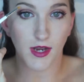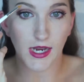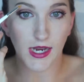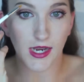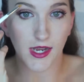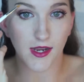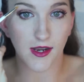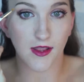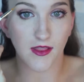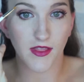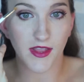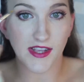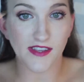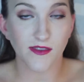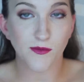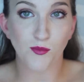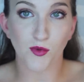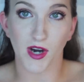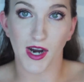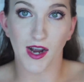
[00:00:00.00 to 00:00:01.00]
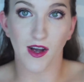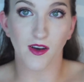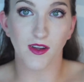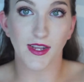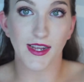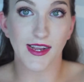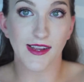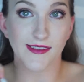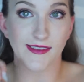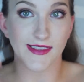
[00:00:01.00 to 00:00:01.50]
And this
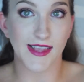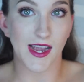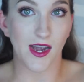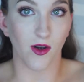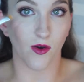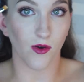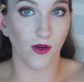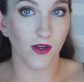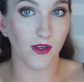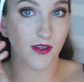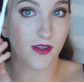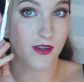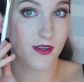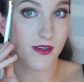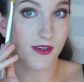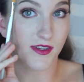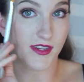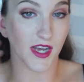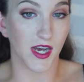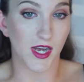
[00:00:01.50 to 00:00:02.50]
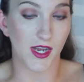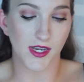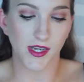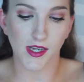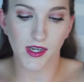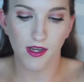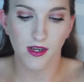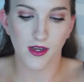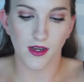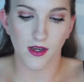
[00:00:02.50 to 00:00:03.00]
brow is now done.